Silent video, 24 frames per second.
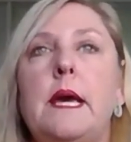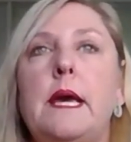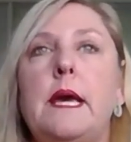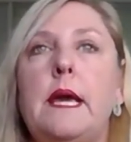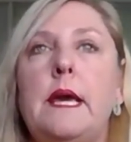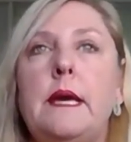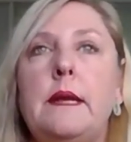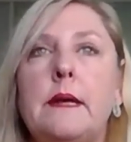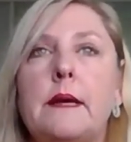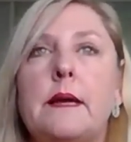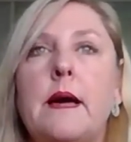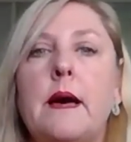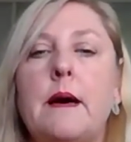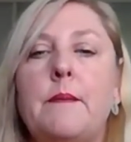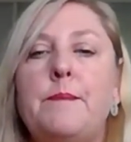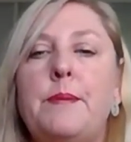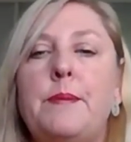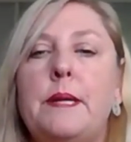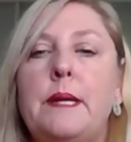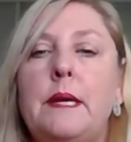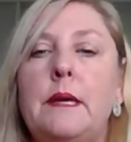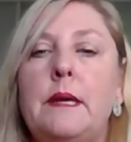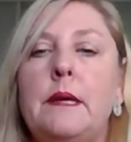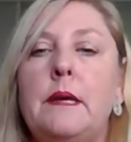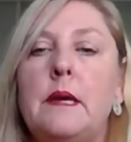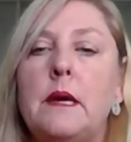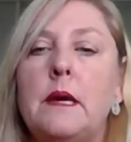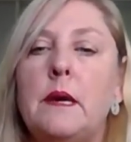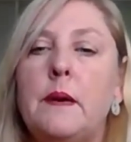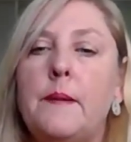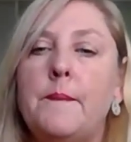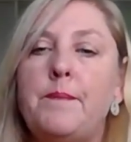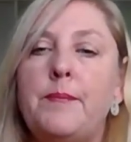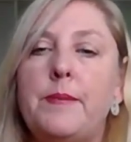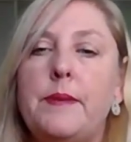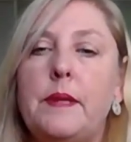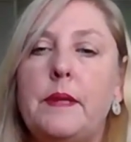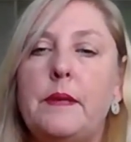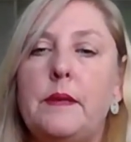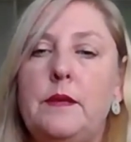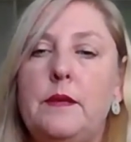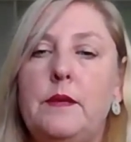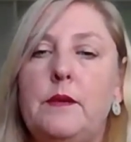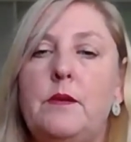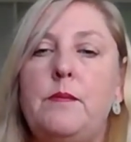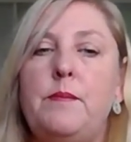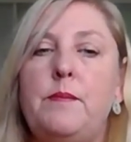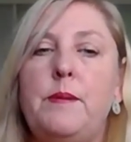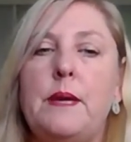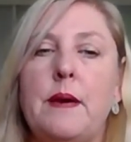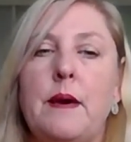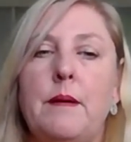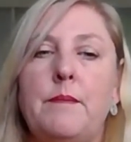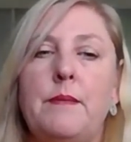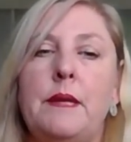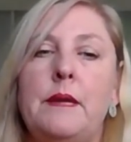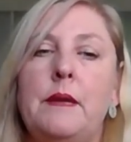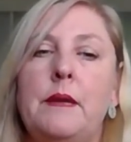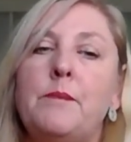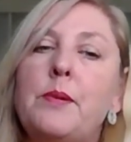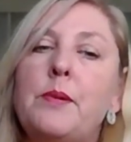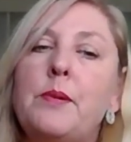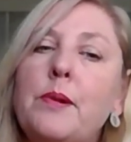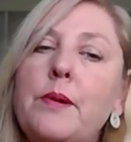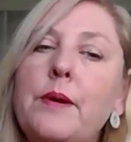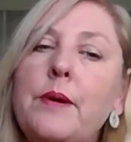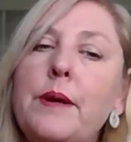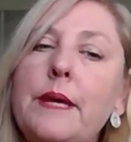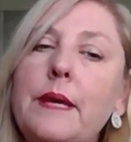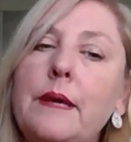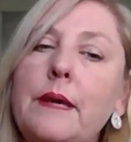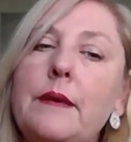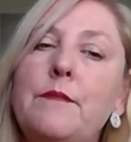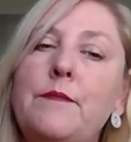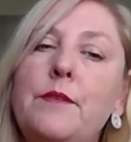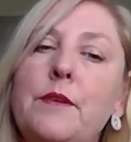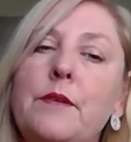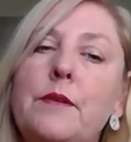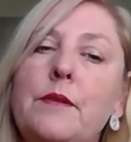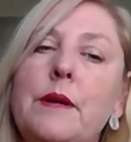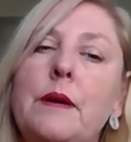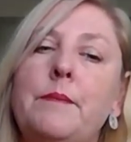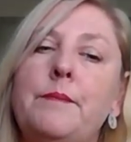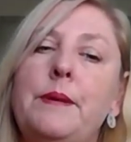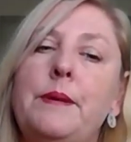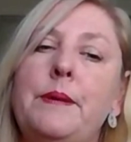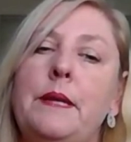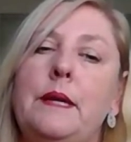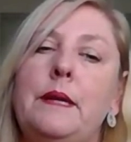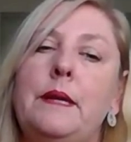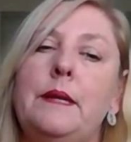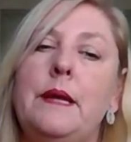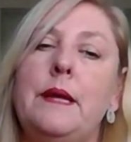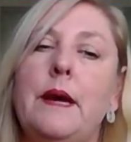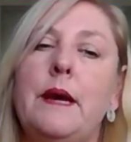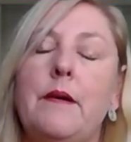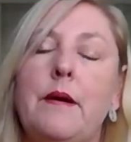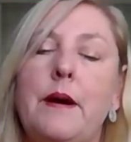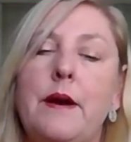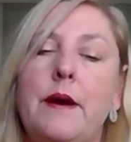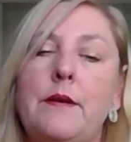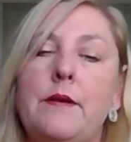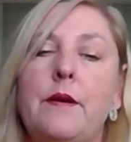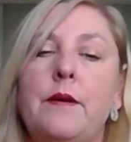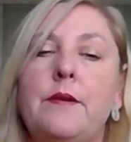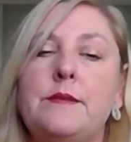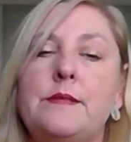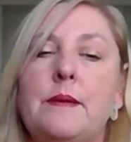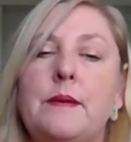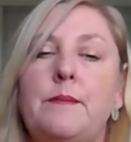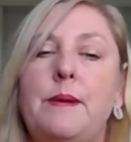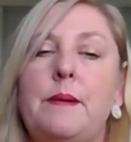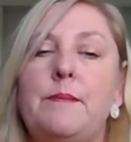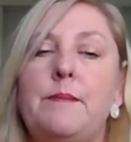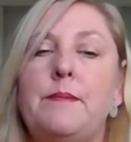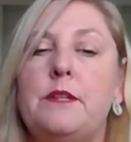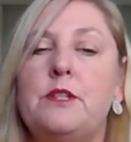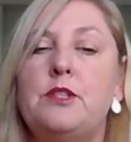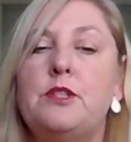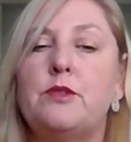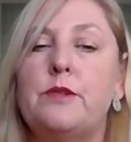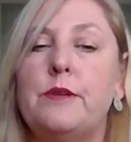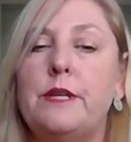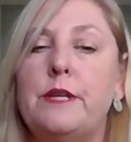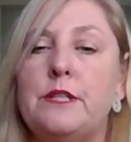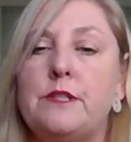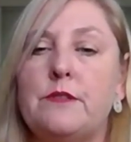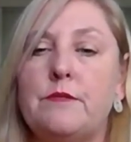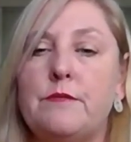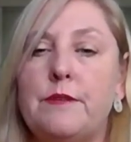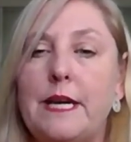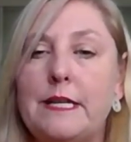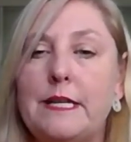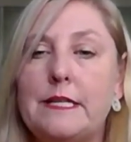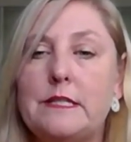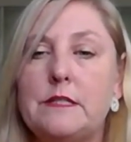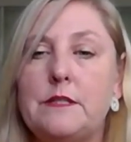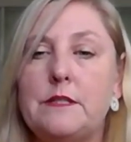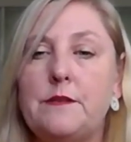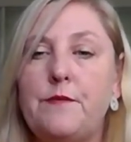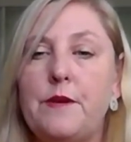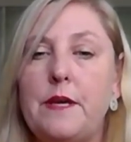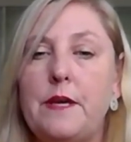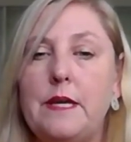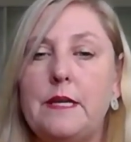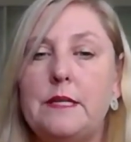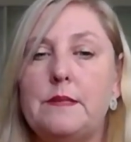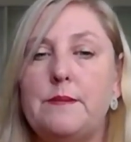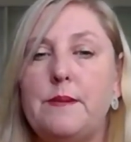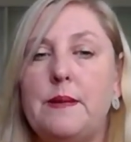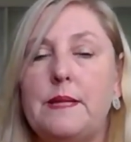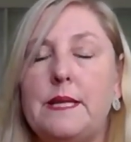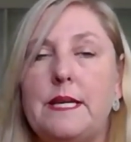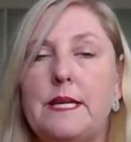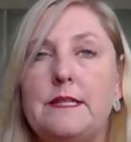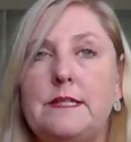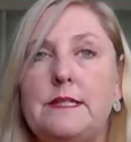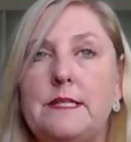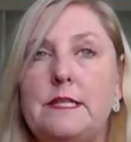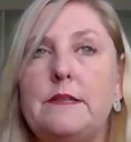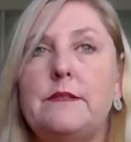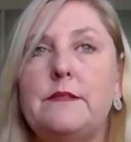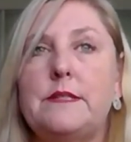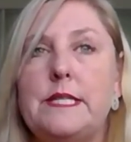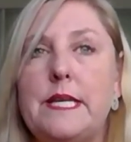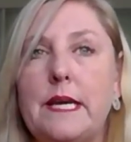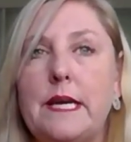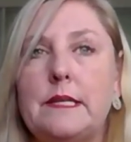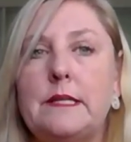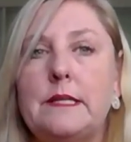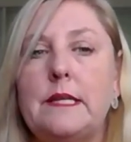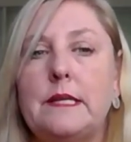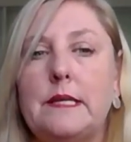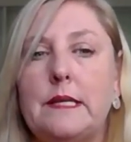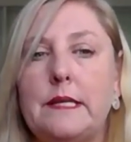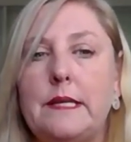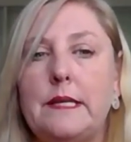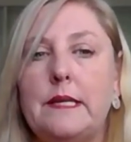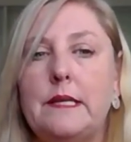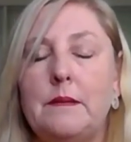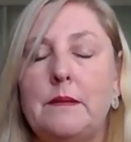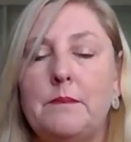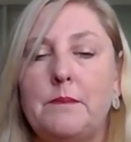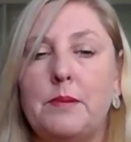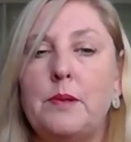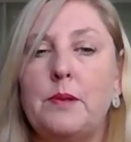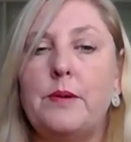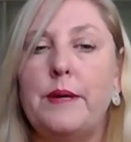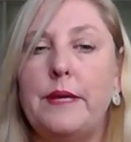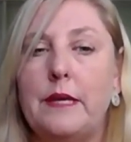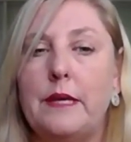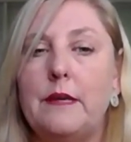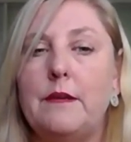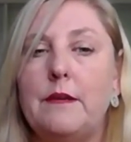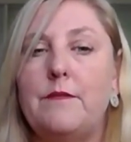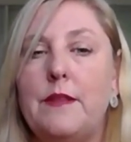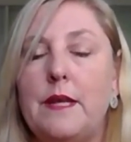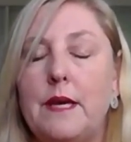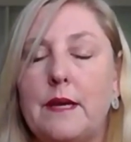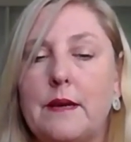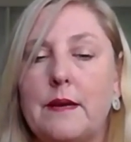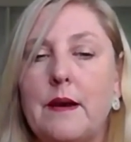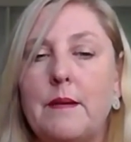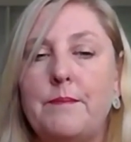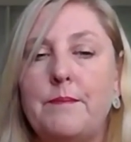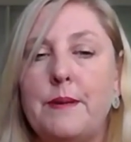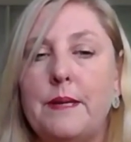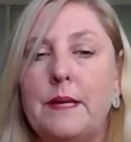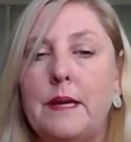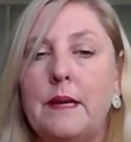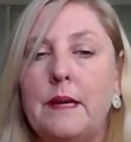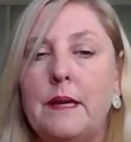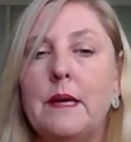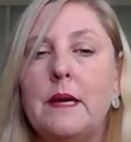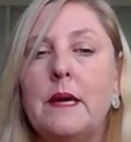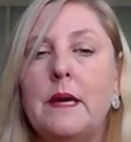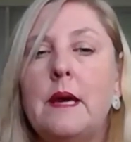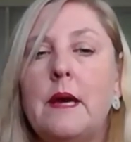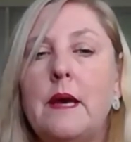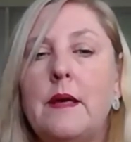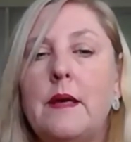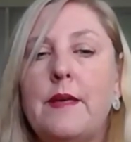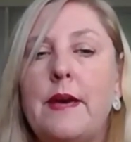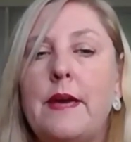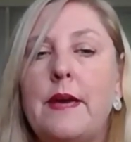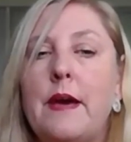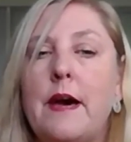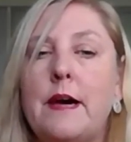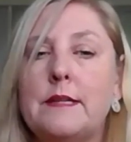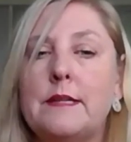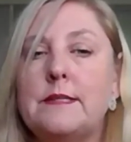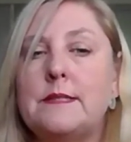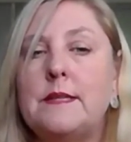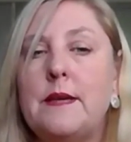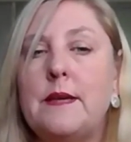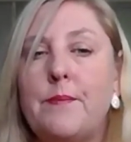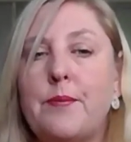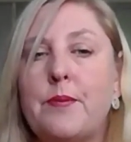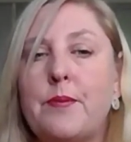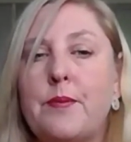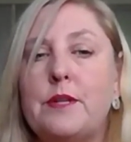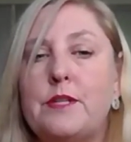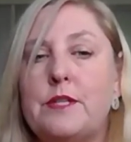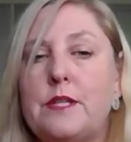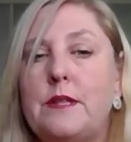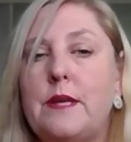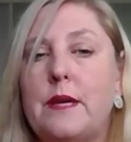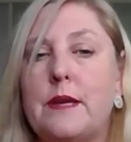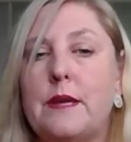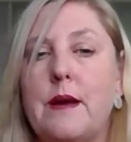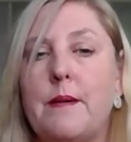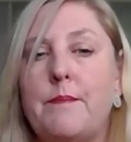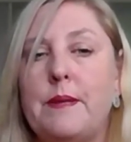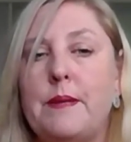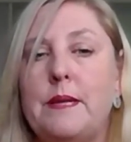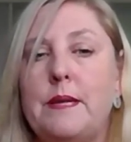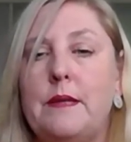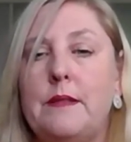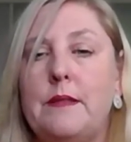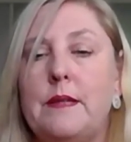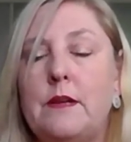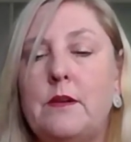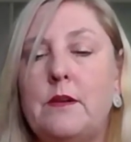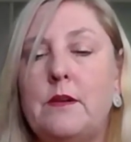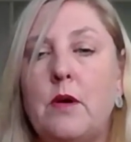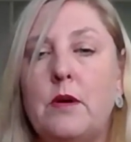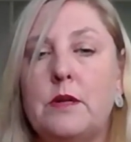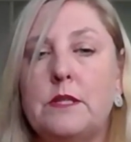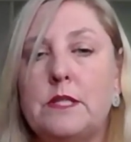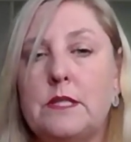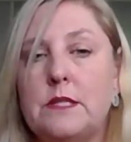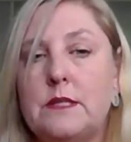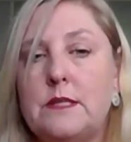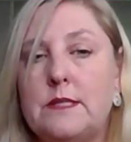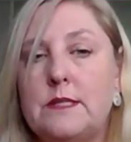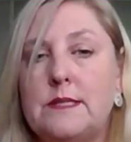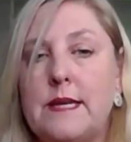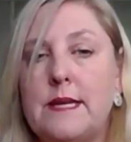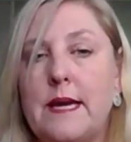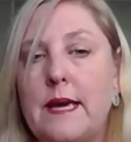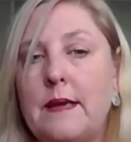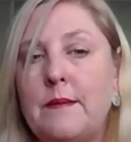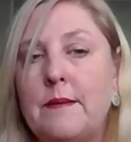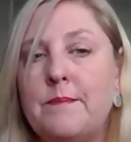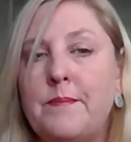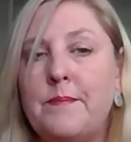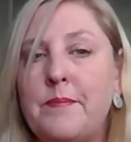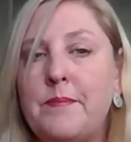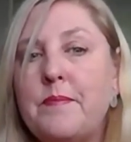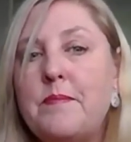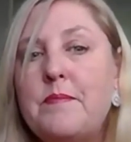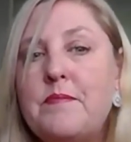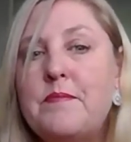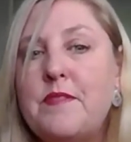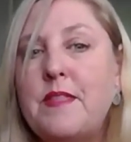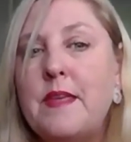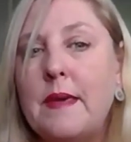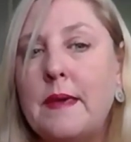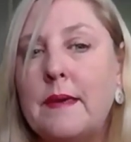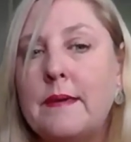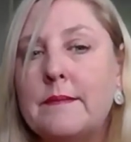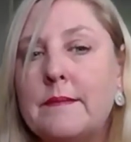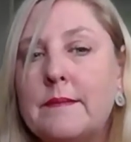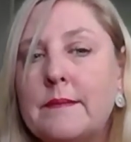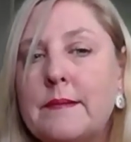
In a company, you become an employee of your company. Now, I know some people are drawing directors' fees, but they're still technically an employee of their company. They are separate to the company. They're not the same thing.